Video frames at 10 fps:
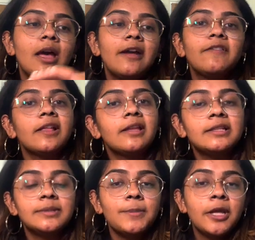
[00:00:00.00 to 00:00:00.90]
I feel like
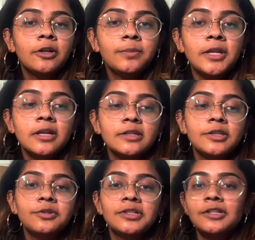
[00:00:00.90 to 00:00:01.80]
it's better because
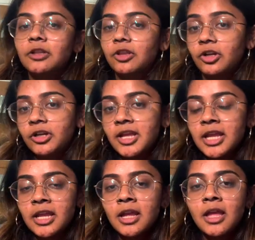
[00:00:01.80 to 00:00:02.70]
you're still
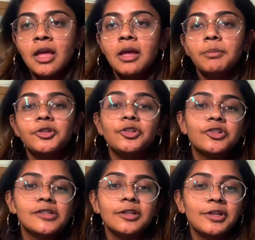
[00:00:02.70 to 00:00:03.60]
learning, but you're
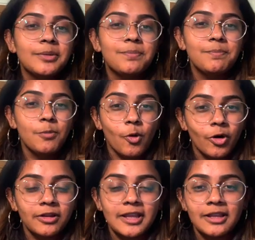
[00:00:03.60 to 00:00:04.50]
just learning
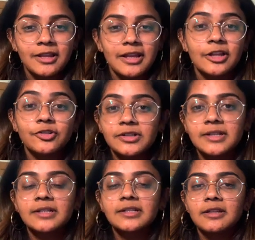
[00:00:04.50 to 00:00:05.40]
more like
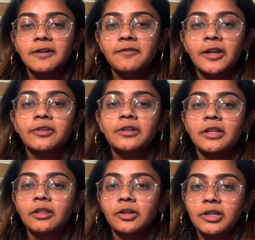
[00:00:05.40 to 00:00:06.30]
interesting stuff rather than
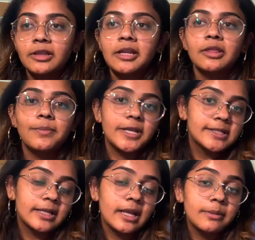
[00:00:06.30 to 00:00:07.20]
learning like the
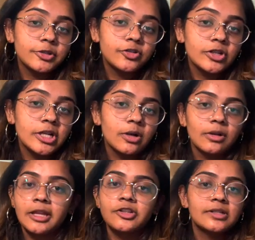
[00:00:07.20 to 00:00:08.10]
basic chemistry or
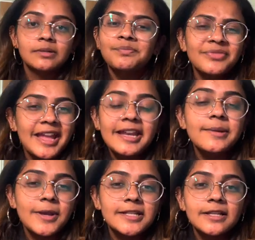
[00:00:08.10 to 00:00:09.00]
like just any
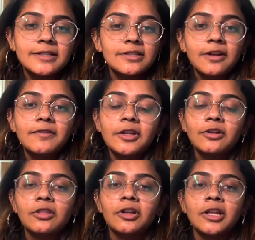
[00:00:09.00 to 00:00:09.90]
basic stuff that you're
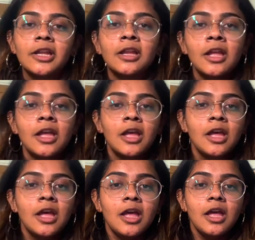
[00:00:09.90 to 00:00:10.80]
learning
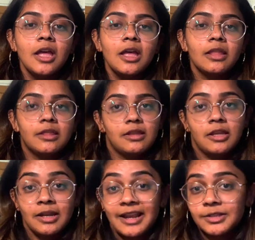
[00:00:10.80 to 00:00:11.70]
in
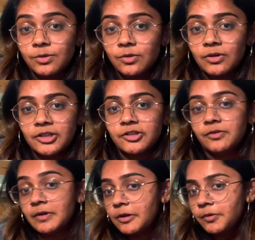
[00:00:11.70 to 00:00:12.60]
high school and you're
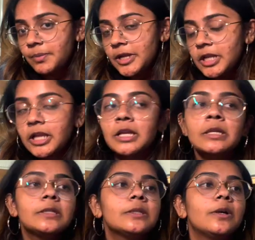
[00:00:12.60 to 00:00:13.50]
repeating it.
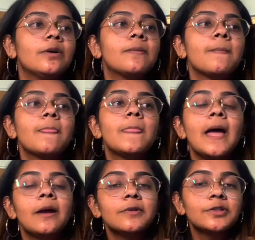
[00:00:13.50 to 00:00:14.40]
So
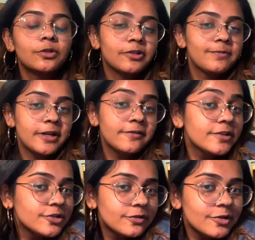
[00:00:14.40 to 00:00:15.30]
that was sort of
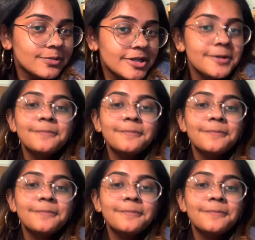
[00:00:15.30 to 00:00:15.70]
beneficial for me.